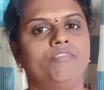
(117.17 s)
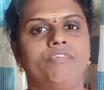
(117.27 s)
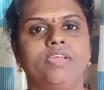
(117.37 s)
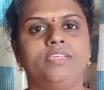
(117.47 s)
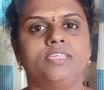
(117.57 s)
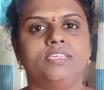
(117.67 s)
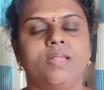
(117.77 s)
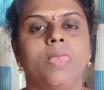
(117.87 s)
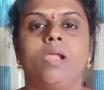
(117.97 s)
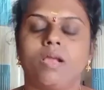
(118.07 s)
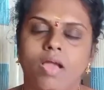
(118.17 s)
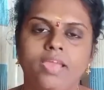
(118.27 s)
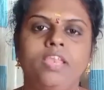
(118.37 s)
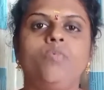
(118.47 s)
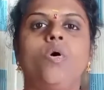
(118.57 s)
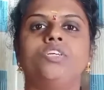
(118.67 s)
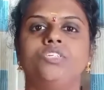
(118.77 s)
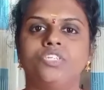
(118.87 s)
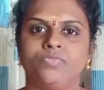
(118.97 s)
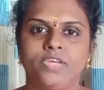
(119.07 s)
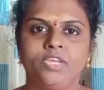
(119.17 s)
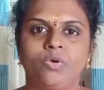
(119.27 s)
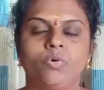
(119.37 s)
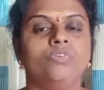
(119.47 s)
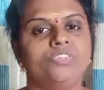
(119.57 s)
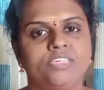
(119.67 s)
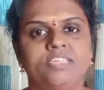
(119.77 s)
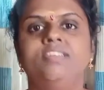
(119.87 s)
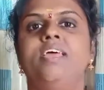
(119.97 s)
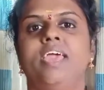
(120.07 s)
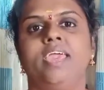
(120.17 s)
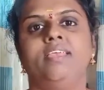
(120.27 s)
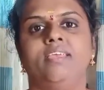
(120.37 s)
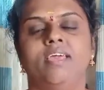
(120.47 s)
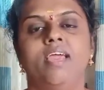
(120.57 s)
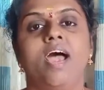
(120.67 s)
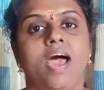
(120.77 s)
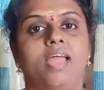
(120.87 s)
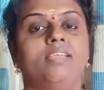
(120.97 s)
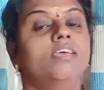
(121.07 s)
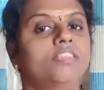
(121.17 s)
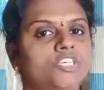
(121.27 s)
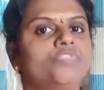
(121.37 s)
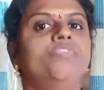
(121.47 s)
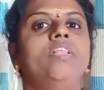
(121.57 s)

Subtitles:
Friends, kindly watch this video till the end, and this